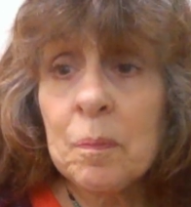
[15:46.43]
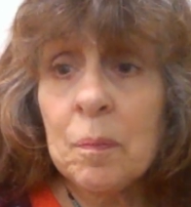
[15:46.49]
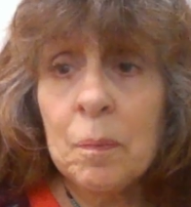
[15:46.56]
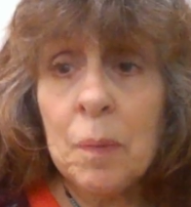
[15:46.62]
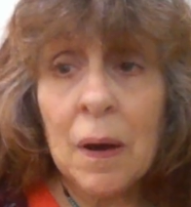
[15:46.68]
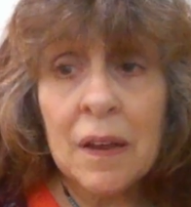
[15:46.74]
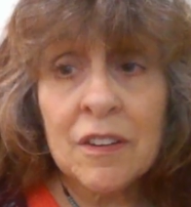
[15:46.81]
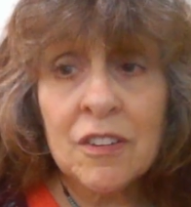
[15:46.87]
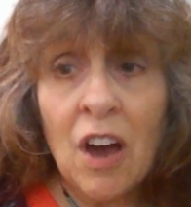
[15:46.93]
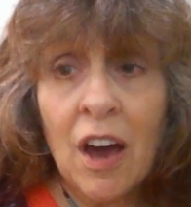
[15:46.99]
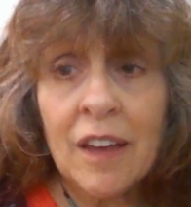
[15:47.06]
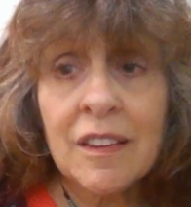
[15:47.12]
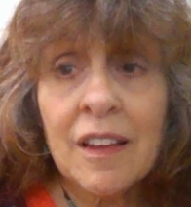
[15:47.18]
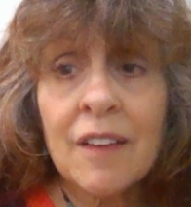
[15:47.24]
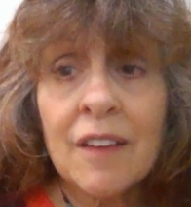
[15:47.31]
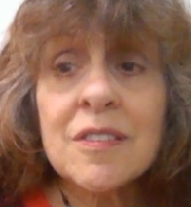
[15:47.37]
but
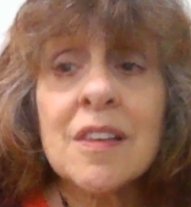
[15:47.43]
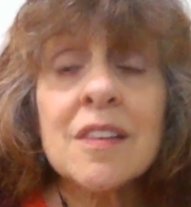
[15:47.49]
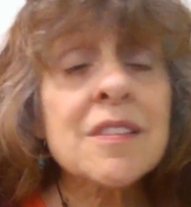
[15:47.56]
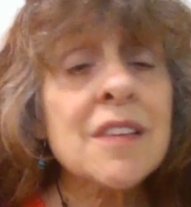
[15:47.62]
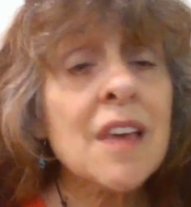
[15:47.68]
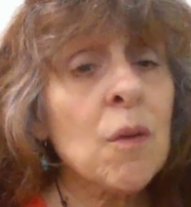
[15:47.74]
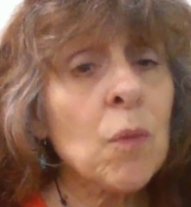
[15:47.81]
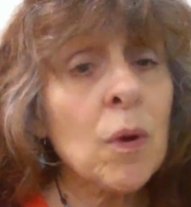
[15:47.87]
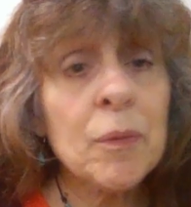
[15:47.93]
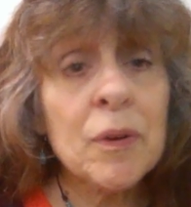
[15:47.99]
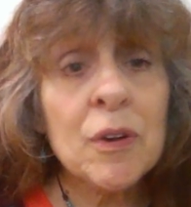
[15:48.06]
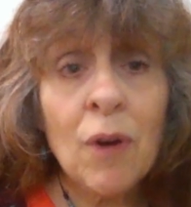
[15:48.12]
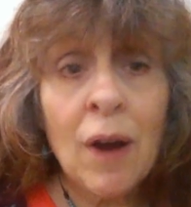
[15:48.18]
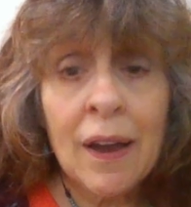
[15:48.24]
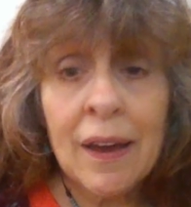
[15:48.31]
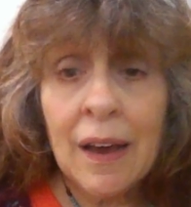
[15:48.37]
God loves us, and when we
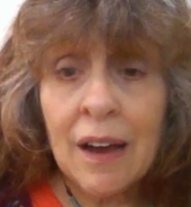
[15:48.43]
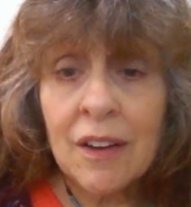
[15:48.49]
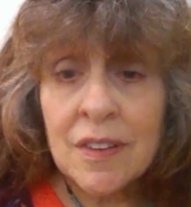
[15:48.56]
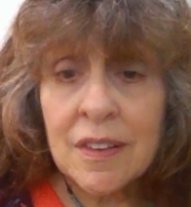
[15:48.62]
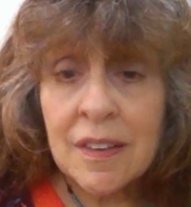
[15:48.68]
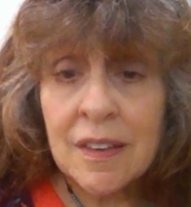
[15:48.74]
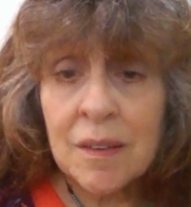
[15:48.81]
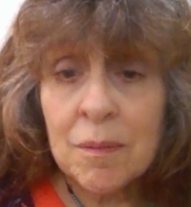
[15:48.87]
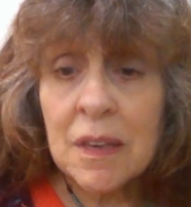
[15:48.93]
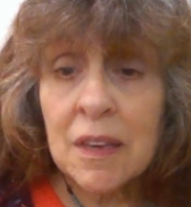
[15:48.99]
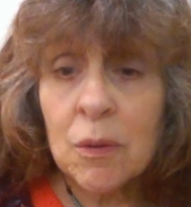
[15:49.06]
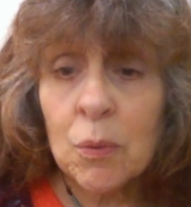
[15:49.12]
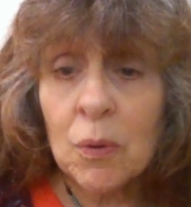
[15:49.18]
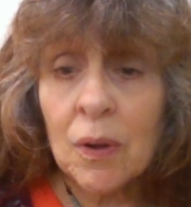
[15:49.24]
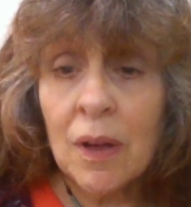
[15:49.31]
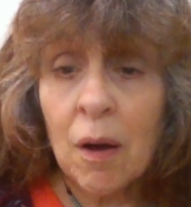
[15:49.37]
cry out to Him, He
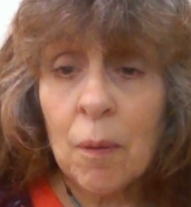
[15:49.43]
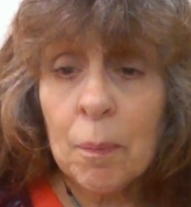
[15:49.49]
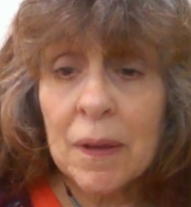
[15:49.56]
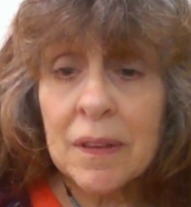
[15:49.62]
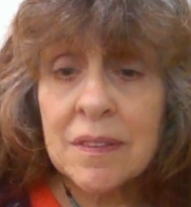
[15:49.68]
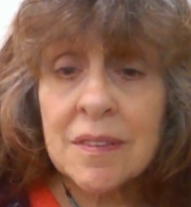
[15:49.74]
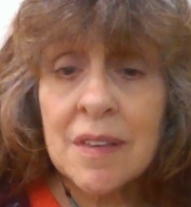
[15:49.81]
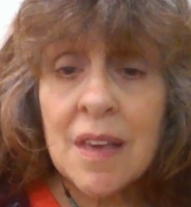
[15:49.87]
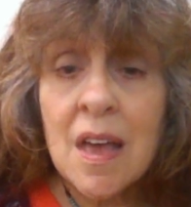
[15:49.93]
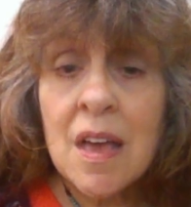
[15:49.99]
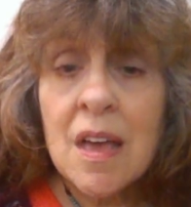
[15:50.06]
will help us.